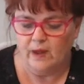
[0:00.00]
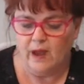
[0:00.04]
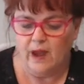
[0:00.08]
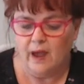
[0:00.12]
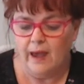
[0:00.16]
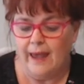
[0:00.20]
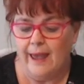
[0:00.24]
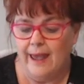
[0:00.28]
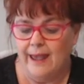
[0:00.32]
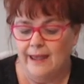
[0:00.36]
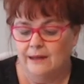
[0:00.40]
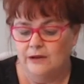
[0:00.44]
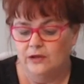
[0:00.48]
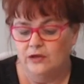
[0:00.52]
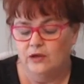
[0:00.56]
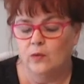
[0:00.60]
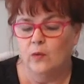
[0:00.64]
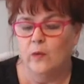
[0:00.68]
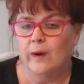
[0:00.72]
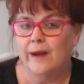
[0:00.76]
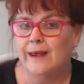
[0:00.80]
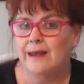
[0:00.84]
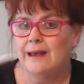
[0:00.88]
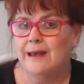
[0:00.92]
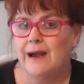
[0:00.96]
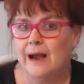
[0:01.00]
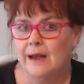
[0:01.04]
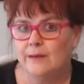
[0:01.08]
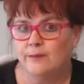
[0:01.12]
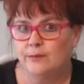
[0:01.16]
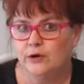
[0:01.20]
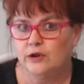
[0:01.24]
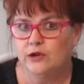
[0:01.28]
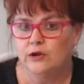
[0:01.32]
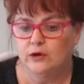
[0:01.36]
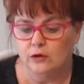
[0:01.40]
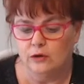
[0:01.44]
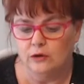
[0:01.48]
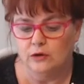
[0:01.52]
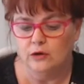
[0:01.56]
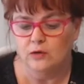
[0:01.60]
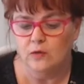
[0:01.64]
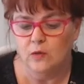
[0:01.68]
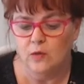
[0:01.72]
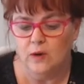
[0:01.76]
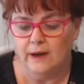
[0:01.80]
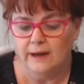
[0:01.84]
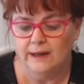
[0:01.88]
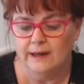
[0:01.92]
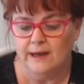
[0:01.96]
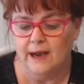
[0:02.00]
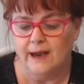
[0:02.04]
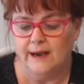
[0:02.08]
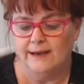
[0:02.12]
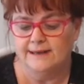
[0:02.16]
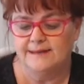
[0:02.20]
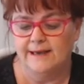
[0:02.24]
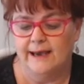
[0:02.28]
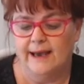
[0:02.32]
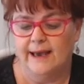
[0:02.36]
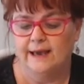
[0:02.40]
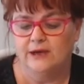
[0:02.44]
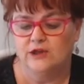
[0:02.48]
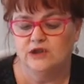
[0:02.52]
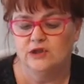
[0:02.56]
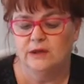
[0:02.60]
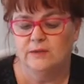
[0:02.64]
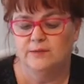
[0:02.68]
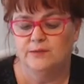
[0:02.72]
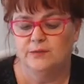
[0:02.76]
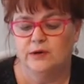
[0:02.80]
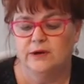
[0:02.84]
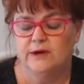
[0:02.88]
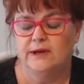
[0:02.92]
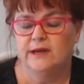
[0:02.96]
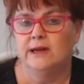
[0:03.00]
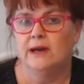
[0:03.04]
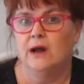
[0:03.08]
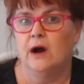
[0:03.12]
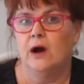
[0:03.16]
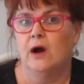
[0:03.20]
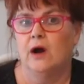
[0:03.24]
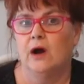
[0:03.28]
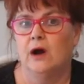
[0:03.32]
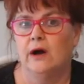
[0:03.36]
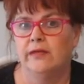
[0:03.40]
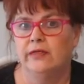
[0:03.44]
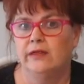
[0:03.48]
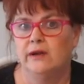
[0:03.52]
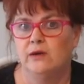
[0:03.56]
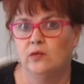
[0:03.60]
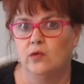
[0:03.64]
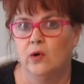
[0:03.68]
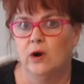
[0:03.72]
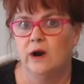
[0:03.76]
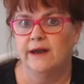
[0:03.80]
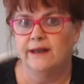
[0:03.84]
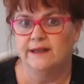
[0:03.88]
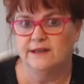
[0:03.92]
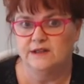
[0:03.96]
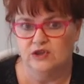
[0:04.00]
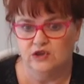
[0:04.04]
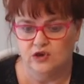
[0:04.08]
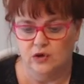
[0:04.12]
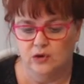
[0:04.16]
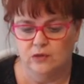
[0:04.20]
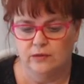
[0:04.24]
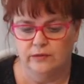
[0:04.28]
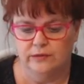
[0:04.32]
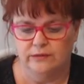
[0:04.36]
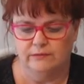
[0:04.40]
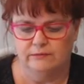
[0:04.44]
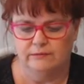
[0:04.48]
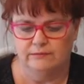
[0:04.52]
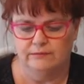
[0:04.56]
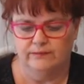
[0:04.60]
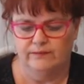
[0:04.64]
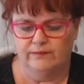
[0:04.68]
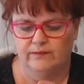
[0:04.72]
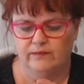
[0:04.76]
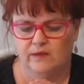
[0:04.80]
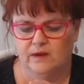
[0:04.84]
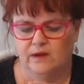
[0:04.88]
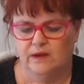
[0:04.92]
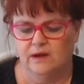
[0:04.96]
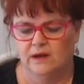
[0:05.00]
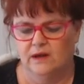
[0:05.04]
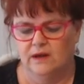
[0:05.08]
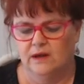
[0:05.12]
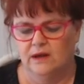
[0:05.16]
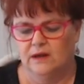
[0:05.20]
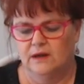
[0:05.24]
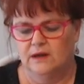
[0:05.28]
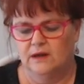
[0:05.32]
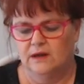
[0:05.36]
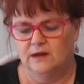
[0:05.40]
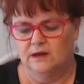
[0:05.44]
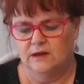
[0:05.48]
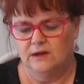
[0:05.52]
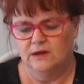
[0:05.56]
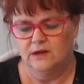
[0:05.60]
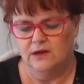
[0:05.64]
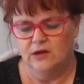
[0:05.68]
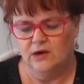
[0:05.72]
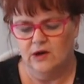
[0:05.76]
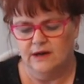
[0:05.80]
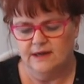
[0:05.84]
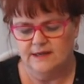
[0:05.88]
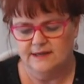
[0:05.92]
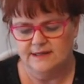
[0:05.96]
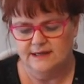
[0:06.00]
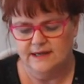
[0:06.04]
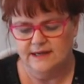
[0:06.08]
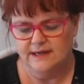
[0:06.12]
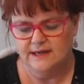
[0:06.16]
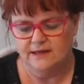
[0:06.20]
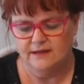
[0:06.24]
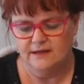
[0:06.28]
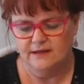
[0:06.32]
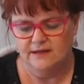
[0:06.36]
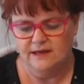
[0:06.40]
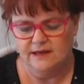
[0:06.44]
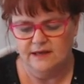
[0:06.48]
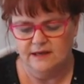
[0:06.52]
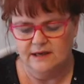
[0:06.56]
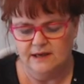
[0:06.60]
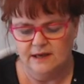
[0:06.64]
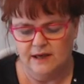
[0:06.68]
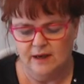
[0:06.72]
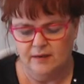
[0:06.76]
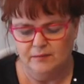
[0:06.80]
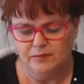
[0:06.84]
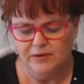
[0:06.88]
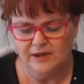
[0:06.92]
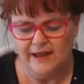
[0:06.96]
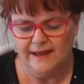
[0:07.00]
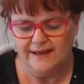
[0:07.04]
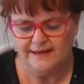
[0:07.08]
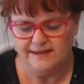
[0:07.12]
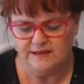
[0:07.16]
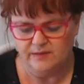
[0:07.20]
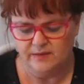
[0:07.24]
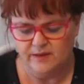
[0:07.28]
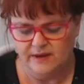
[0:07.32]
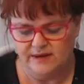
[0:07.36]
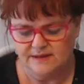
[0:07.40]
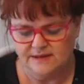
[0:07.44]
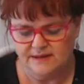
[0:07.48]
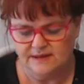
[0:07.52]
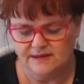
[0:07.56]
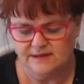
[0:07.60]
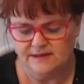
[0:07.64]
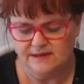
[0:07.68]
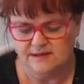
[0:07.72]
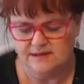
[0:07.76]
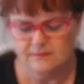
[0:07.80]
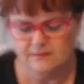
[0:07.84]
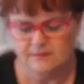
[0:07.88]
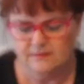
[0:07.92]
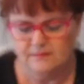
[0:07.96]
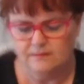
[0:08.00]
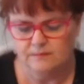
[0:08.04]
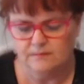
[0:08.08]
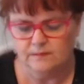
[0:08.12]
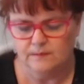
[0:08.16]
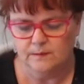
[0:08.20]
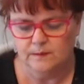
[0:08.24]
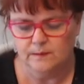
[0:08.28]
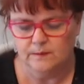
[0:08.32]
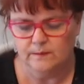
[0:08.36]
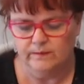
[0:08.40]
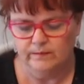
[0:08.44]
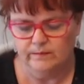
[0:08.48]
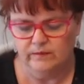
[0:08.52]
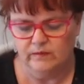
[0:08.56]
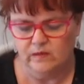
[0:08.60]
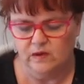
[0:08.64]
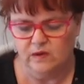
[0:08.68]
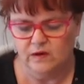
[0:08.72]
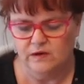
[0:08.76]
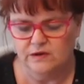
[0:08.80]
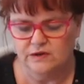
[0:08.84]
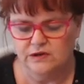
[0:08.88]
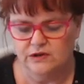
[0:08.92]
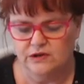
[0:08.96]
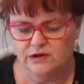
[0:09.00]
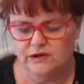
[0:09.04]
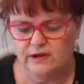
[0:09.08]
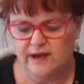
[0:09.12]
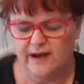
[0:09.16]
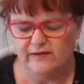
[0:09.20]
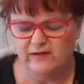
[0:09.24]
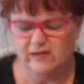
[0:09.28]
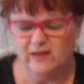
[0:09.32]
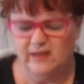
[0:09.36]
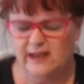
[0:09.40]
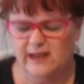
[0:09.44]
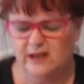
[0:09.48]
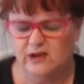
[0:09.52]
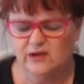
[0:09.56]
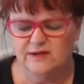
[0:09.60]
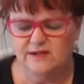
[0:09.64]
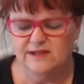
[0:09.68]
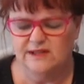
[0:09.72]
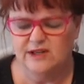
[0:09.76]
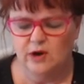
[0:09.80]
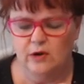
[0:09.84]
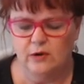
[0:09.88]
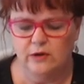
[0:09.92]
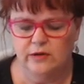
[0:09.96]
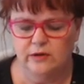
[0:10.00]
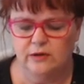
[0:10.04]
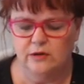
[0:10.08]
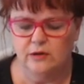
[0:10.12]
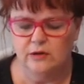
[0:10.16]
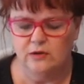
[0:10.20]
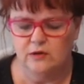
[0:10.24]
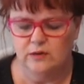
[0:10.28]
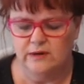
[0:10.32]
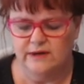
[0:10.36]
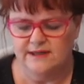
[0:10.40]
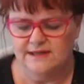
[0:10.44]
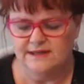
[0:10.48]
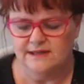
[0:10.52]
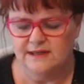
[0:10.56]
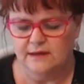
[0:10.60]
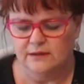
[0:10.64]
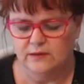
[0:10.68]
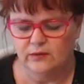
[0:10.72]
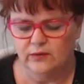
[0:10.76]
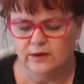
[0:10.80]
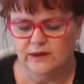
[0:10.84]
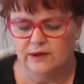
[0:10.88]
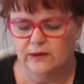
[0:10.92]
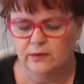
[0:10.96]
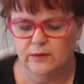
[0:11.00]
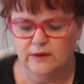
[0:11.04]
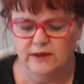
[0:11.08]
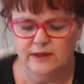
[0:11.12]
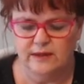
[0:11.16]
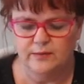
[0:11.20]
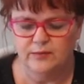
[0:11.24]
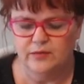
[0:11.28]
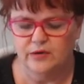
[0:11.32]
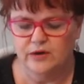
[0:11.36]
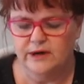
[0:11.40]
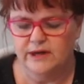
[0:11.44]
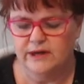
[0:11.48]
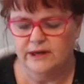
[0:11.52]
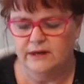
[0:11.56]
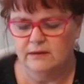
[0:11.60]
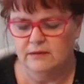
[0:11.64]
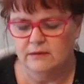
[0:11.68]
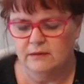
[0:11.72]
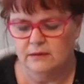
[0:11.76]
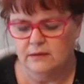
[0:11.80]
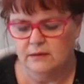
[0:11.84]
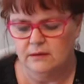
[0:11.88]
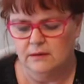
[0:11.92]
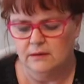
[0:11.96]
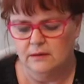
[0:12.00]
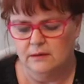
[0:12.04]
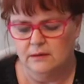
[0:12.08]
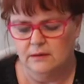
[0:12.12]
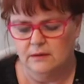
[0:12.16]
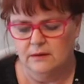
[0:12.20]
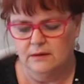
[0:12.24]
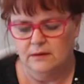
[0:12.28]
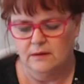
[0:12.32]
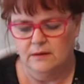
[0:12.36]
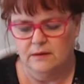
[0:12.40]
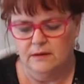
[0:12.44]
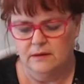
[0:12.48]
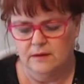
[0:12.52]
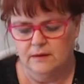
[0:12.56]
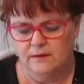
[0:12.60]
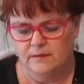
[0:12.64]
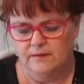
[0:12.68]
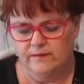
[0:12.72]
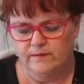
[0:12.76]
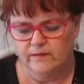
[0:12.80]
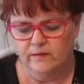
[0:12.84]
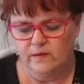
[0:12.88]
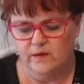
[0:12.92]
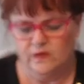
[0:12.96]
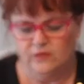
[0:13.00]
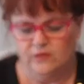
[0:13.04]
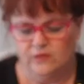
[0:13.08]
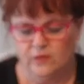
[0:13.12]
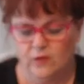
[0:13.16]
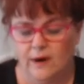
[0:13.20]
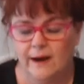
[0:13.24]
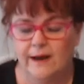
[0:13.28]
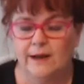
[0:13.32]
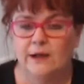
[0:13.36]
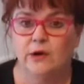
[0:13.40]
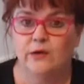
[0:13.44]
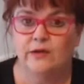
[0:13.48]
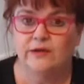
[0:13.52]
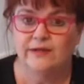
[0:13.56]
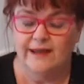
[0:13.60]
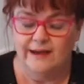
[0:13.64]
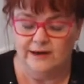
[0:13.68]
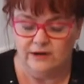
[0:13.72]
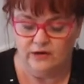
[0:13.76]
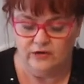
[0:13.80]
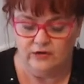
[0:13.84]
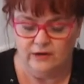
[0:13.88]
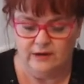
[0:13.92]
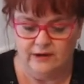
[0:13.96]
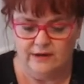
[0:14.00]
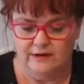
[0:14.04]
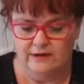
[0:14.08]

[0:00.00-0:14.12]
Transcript: And the way I put the glue on is I actually put it on the rhinestone, not in the blank spaces. Because after that you see all the glue and it's not really pretty. So I learned that trick.